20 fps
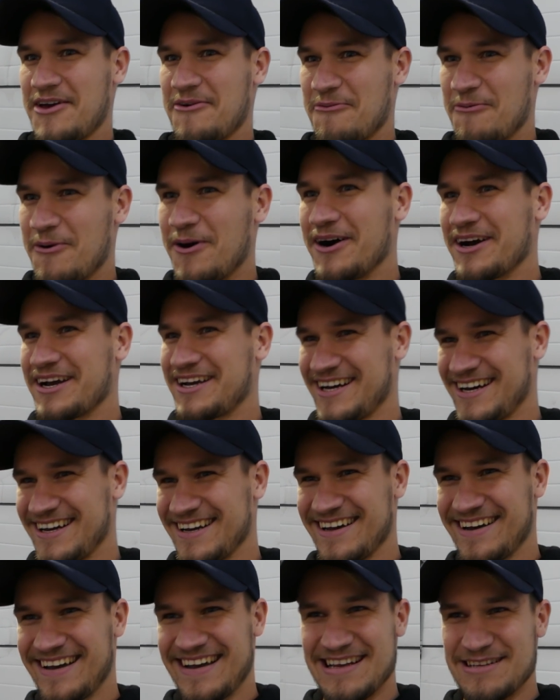What
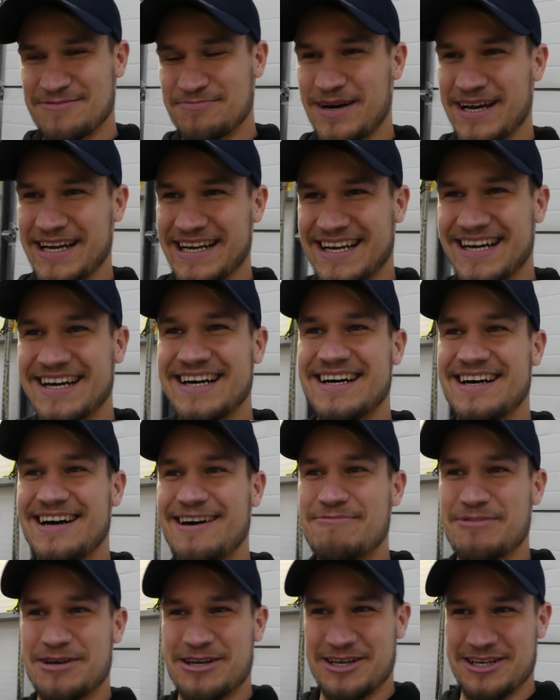color is my car?
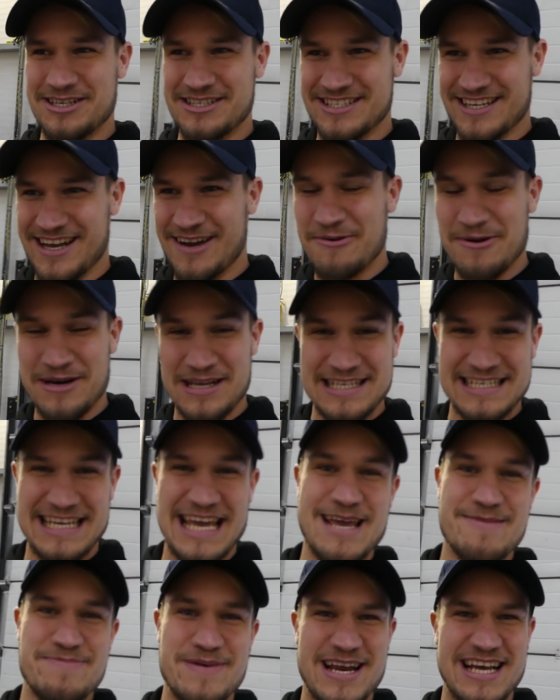Because I wanted to
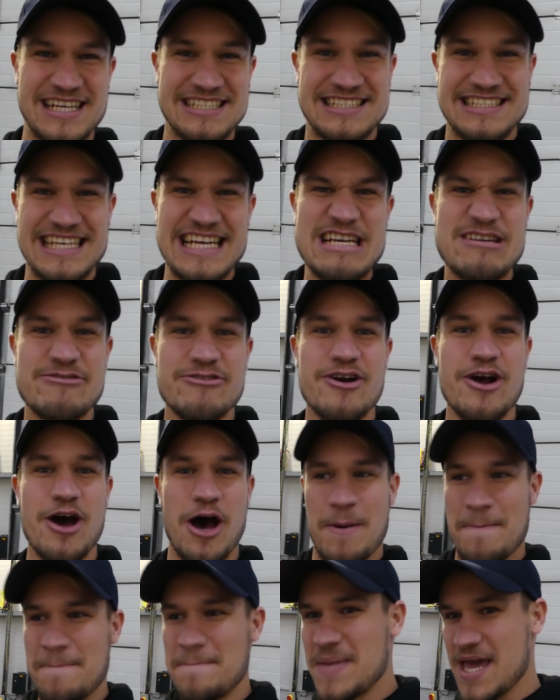keep it a secret,
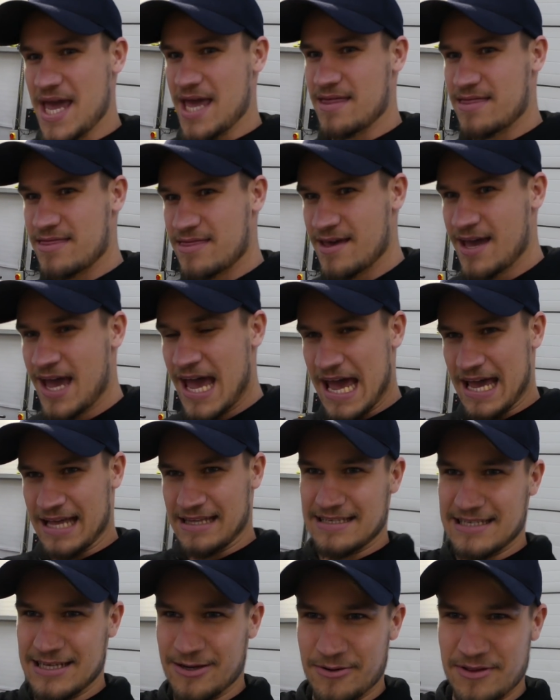a myth,
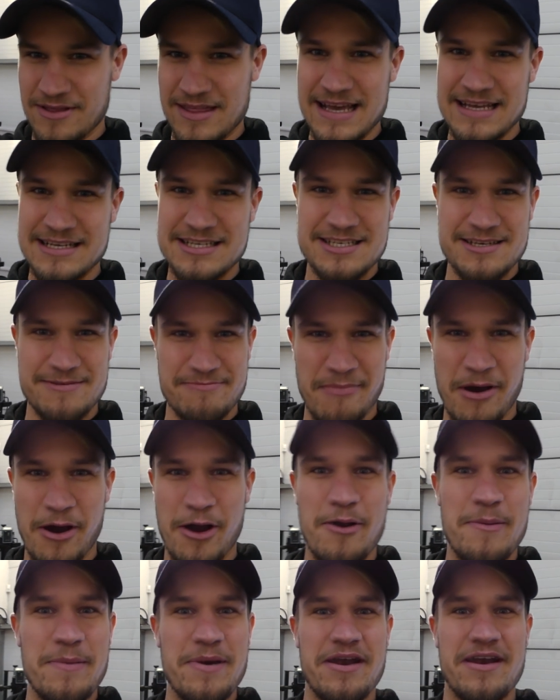until this
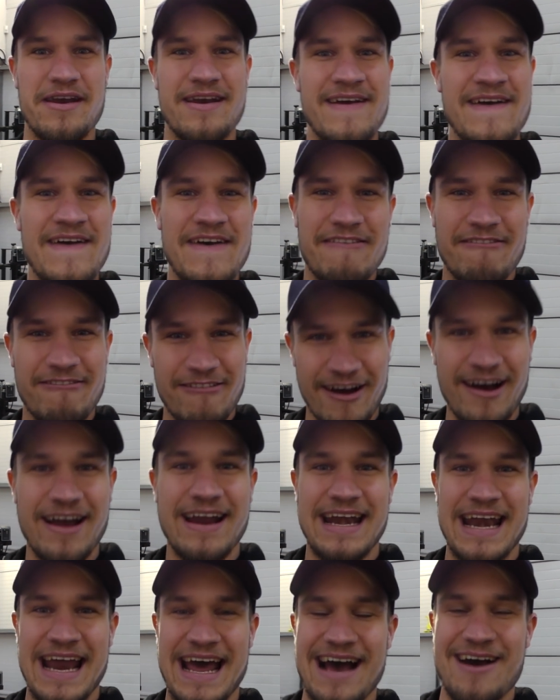moment
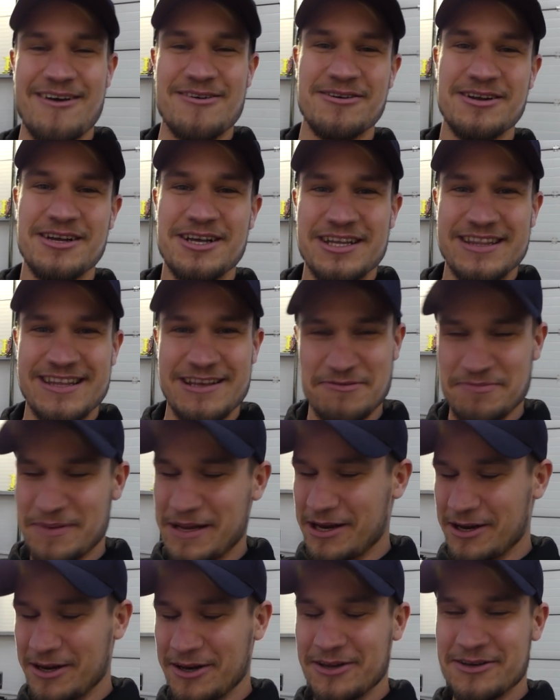right now. There's
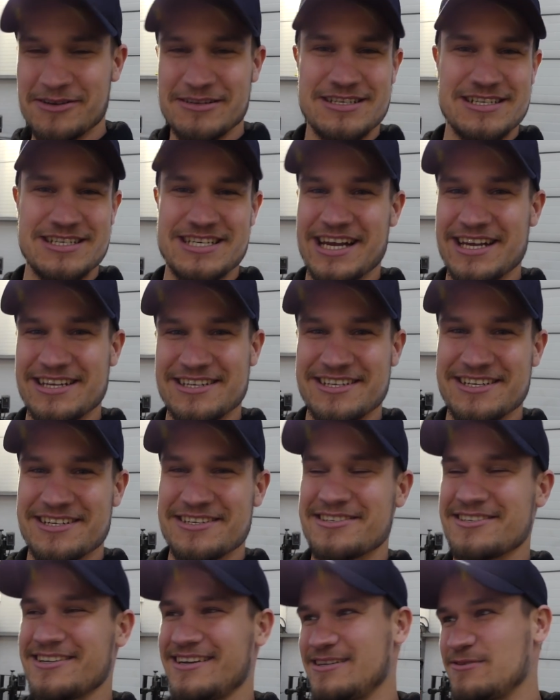been a lot of
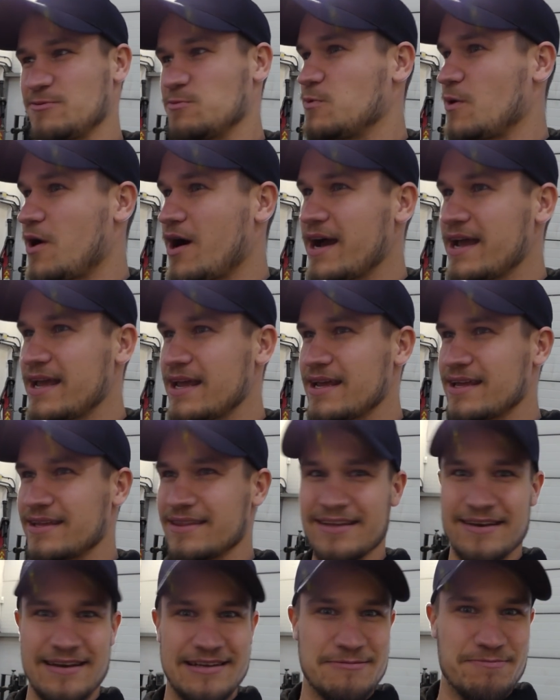suggestions that it's white,
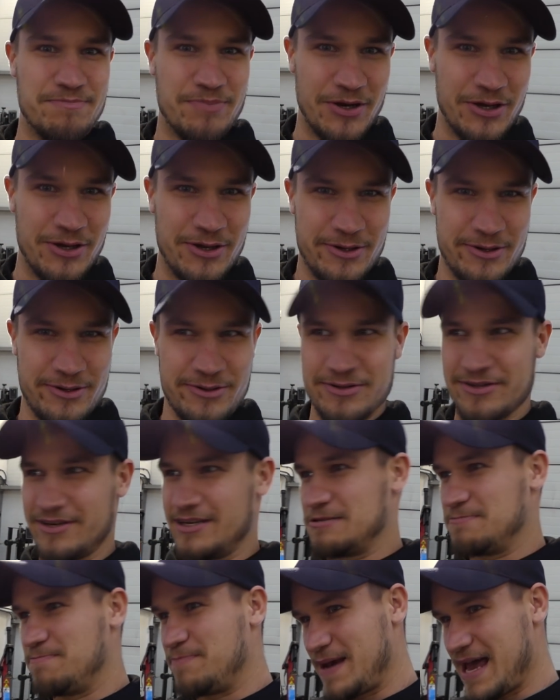that it's blue, that
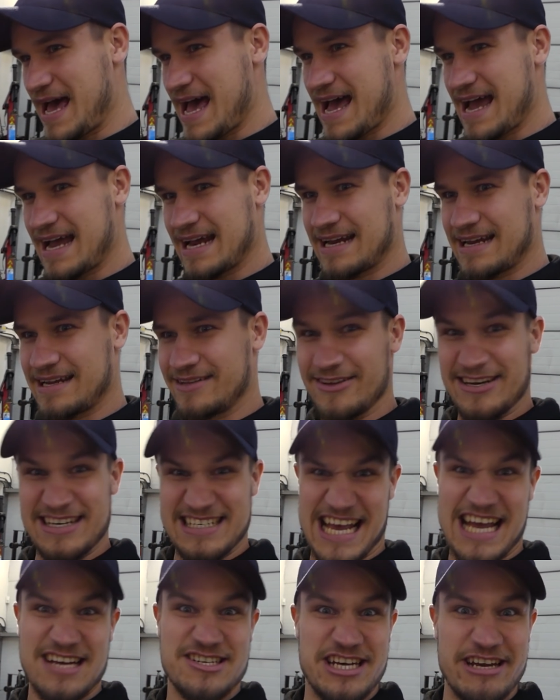it's black, that it's
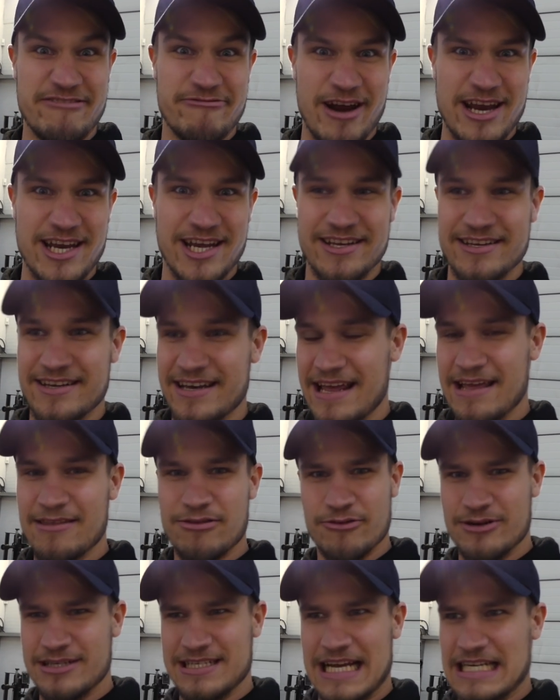actually red underneath,
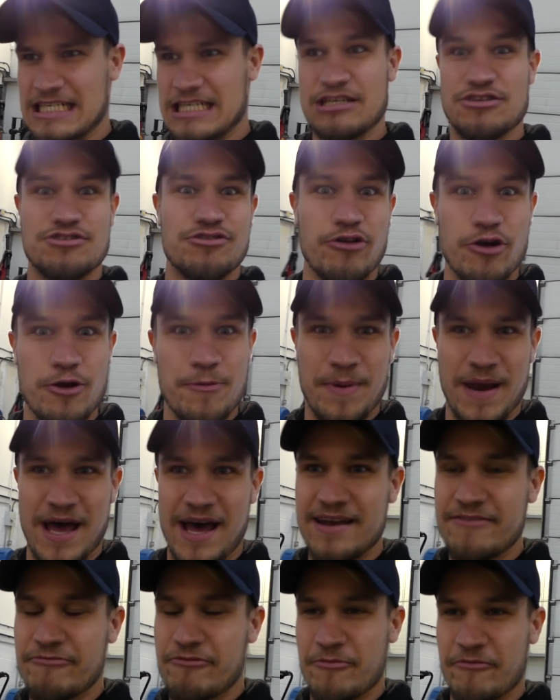or is actually true
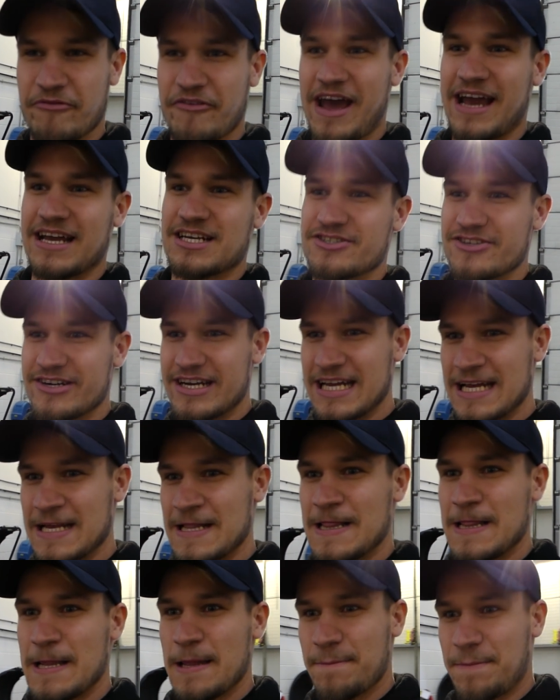blood from factory.
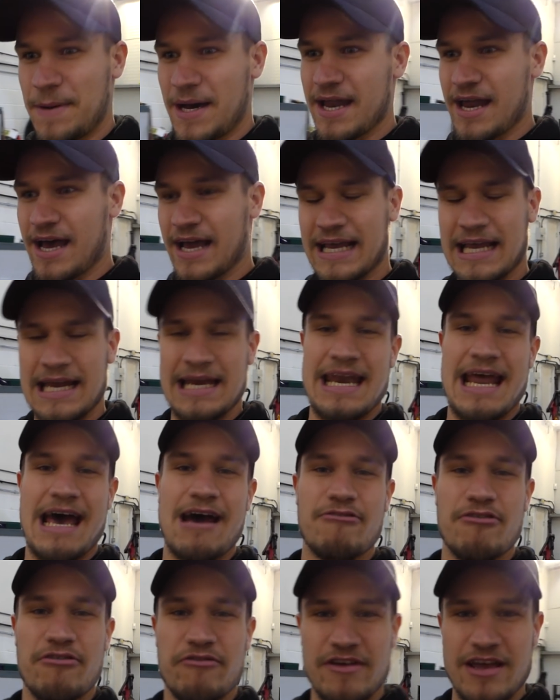But I can
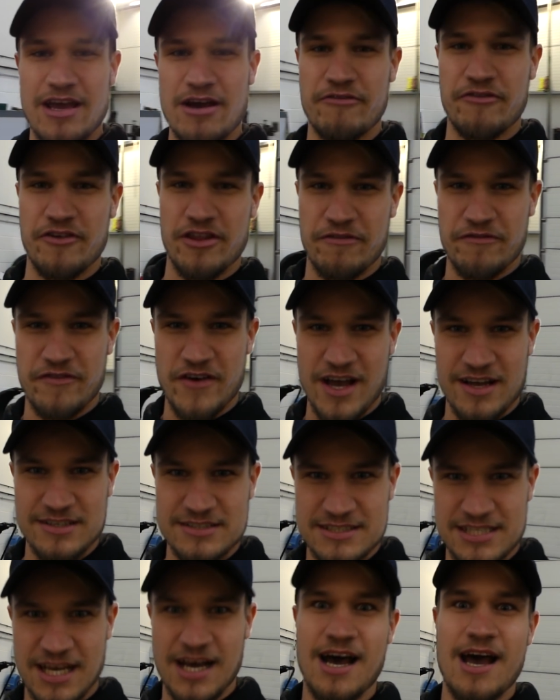now reveal for the
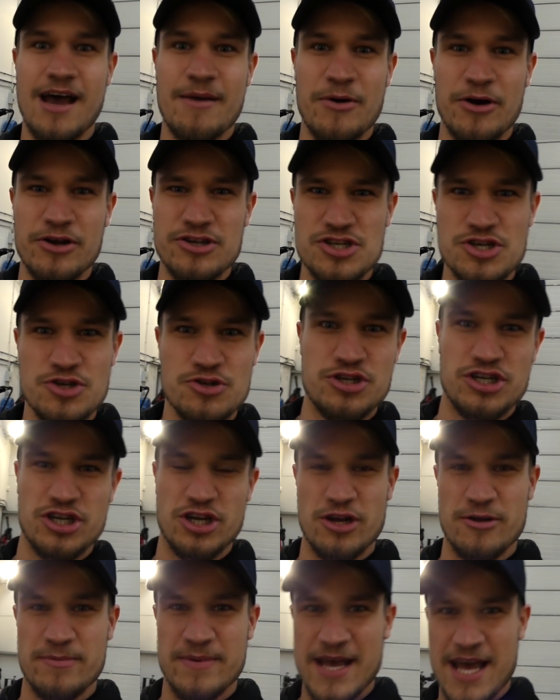first time on
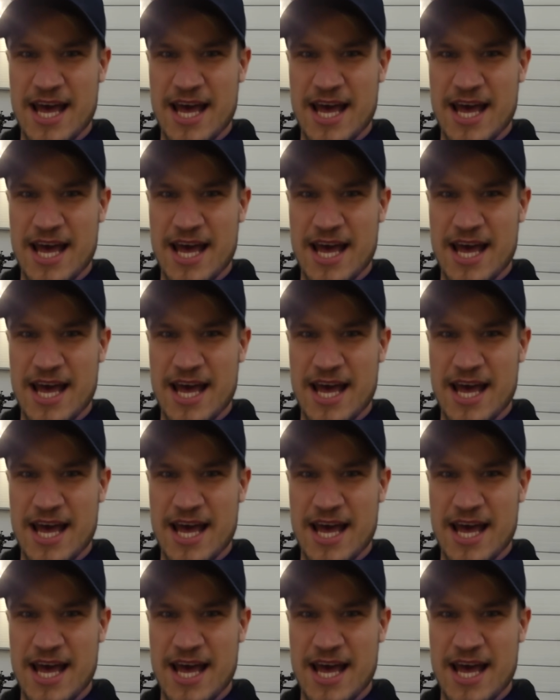YouTube